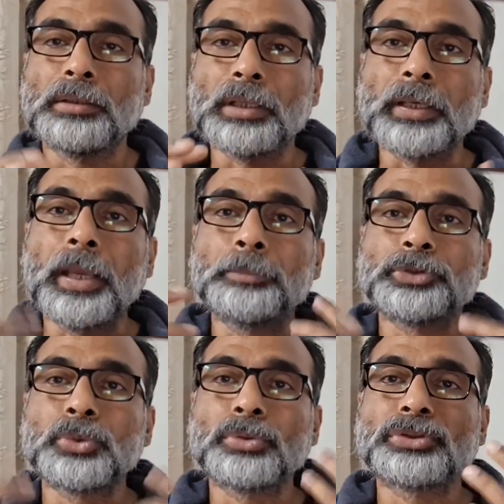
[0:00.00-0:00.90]
the game
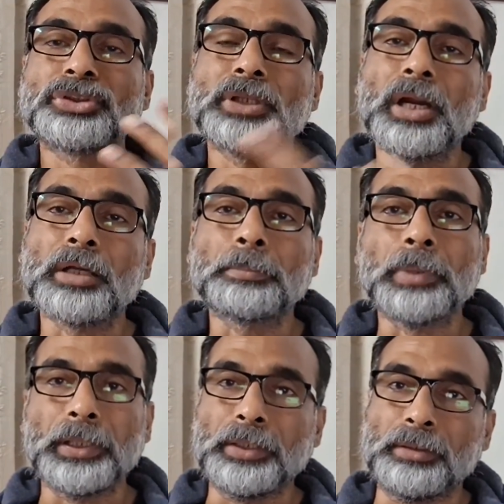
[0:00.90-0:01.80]
should start
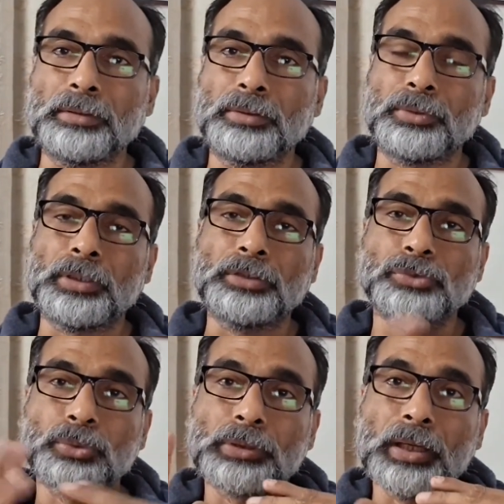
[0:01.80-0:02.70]
playing. Okay,
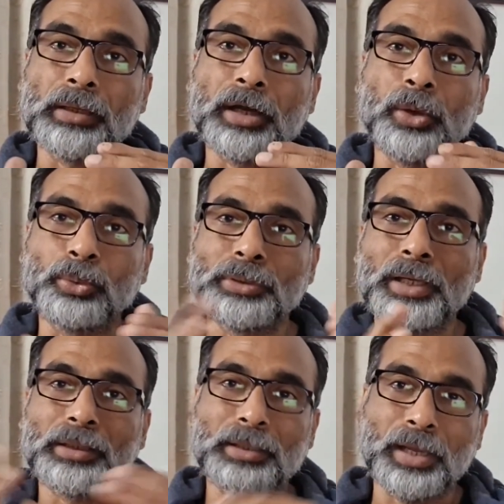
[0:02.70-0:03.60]
so that how
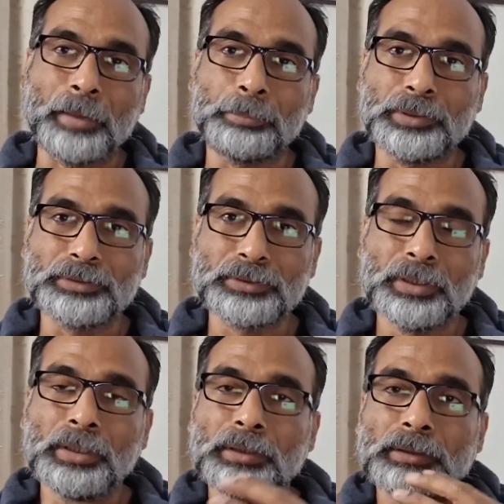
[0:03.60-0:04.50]
that happens,
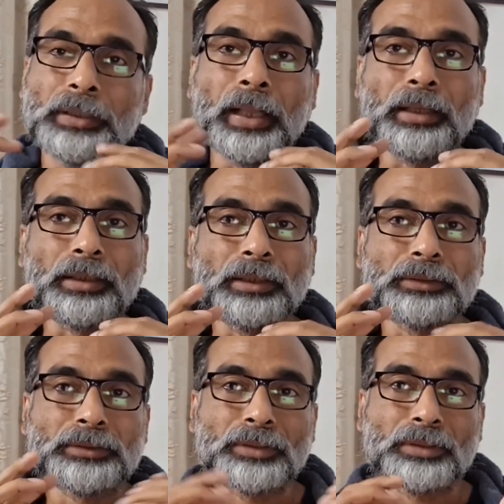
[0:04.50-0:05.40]
that
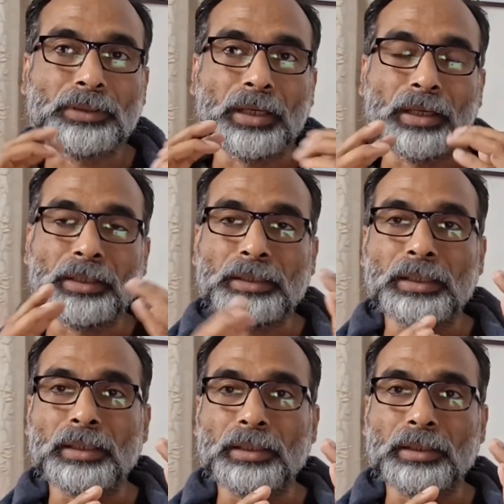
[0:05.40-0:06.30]
is
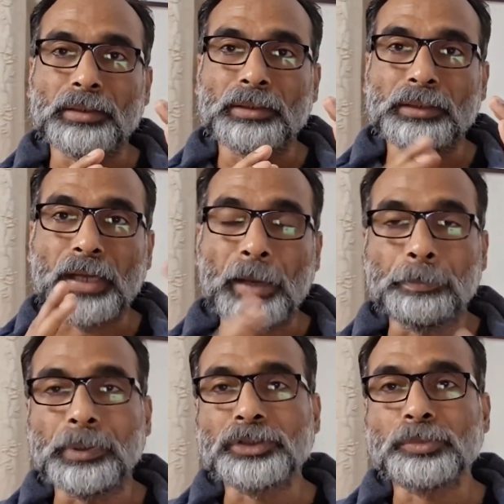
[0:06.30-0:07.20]
it
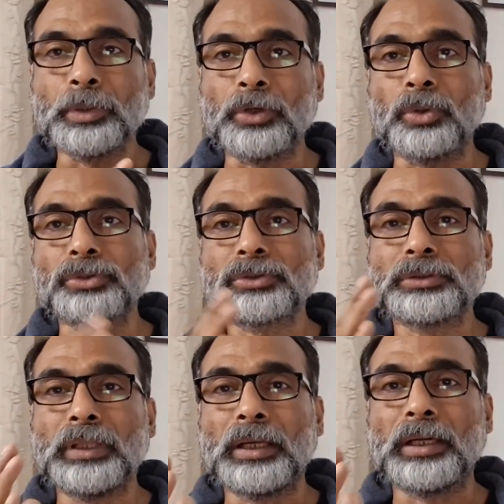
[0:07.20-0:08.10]
happens because
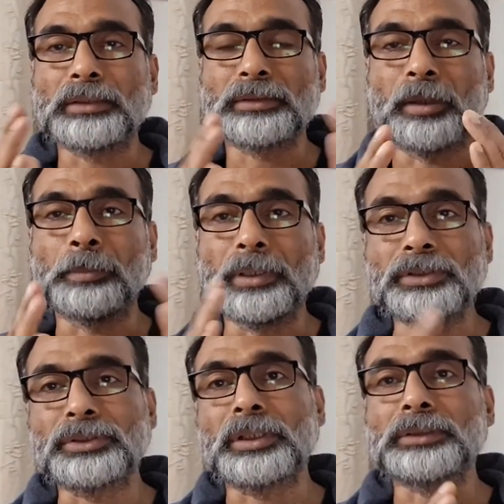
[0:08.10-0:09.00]
there are some
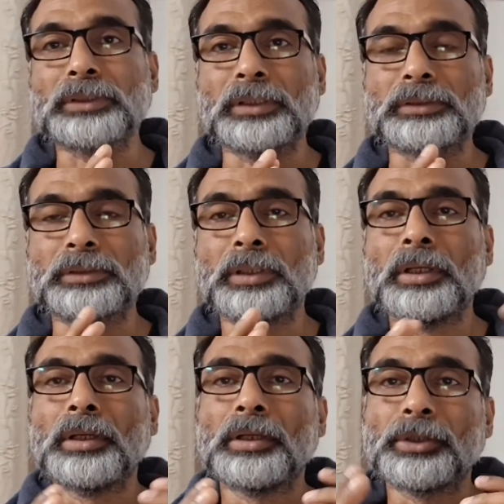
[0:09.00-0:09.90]
instructions
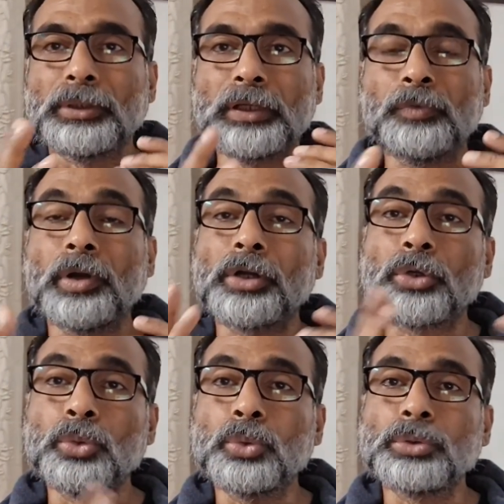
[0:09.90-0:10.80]

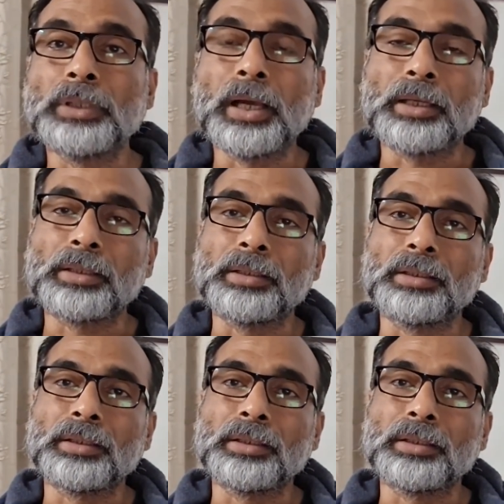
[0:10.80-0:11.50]
given to that